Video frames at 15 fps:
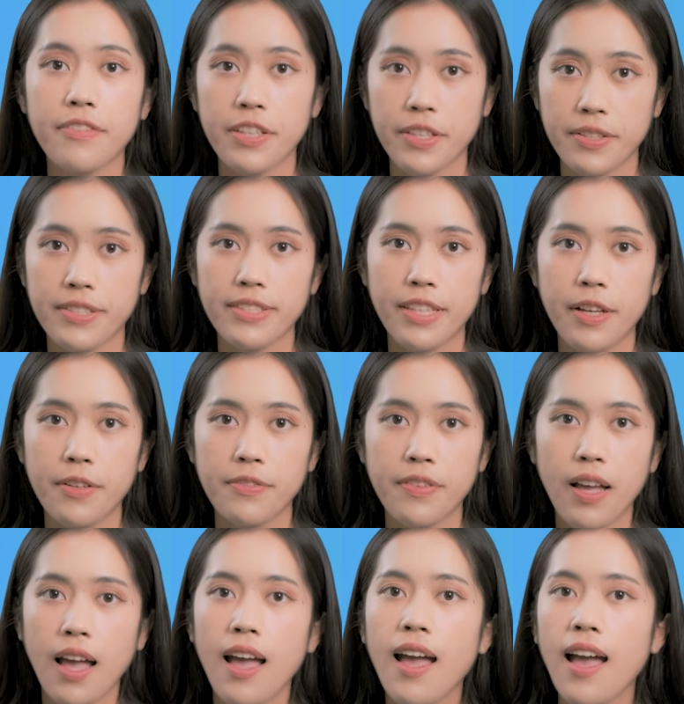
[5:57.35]
for
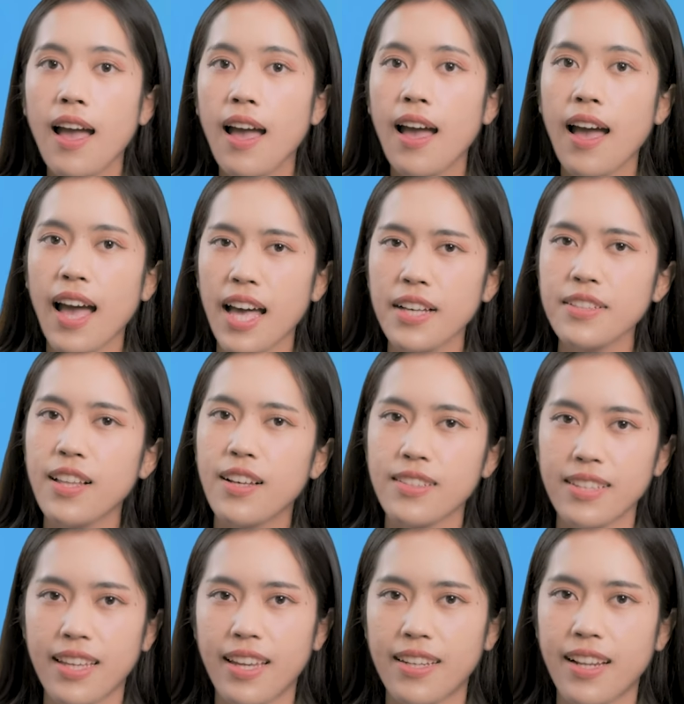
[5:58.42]
yourself, how
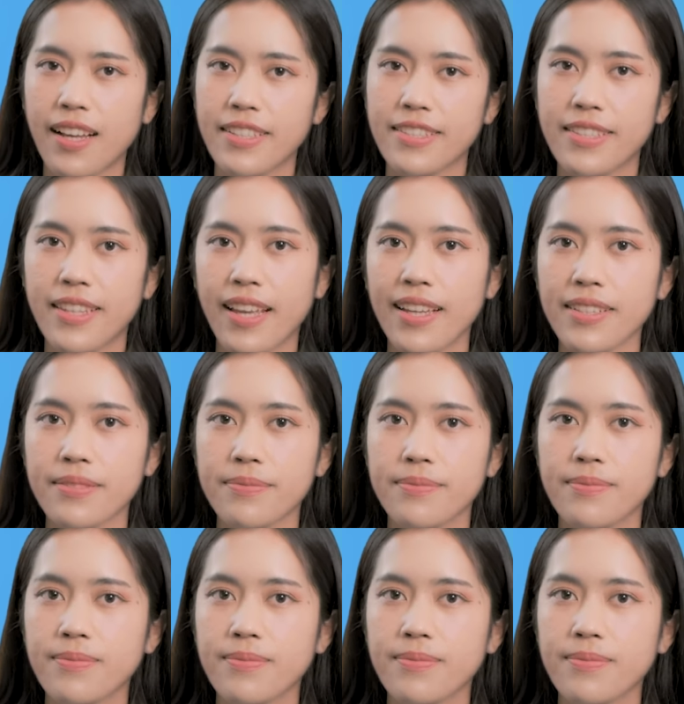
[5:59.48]
long can I stay?